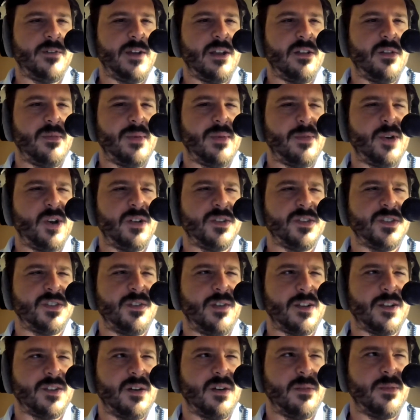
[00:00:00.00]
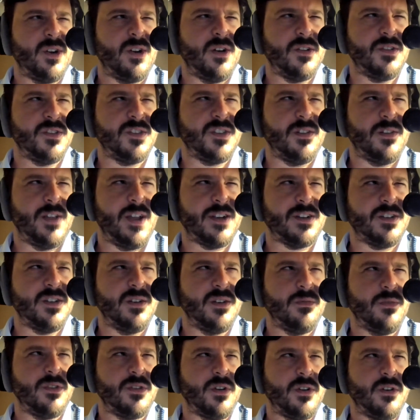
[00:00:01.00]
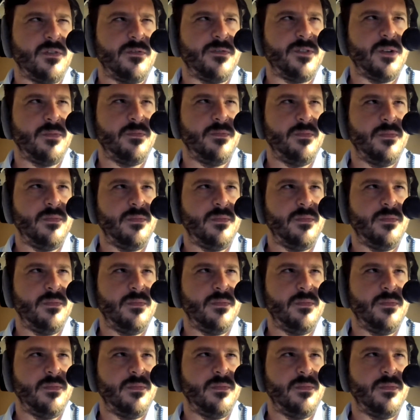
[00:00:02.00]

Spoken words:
Alabama unselected. I'm going to unselect it with confirm.